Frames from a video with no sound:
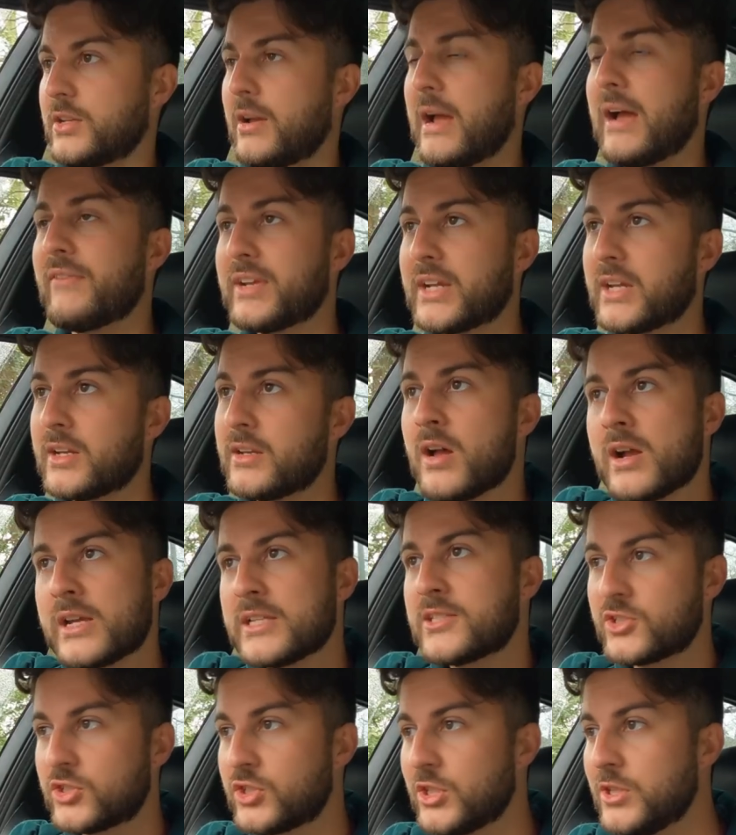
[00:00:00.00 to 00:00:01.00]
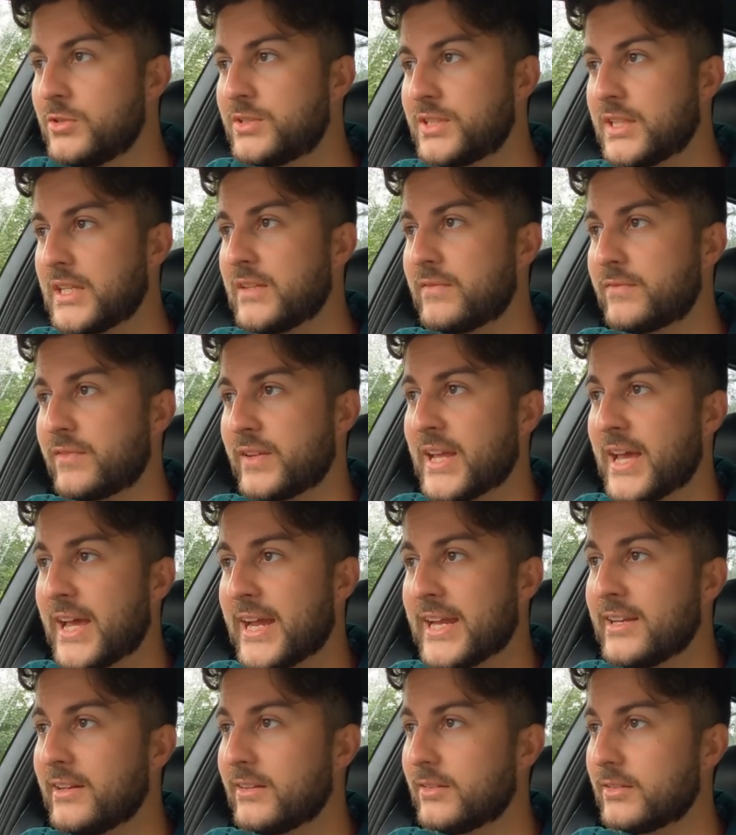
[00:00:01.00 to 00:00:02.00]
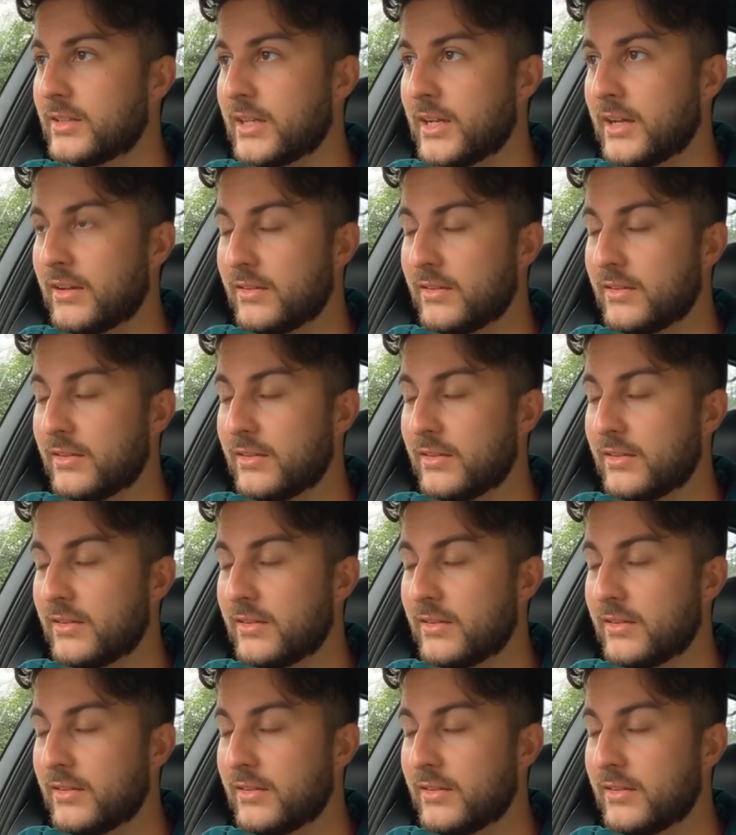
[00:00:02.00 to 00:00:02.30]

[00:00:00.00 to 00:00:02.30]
having a nice juicy V8 at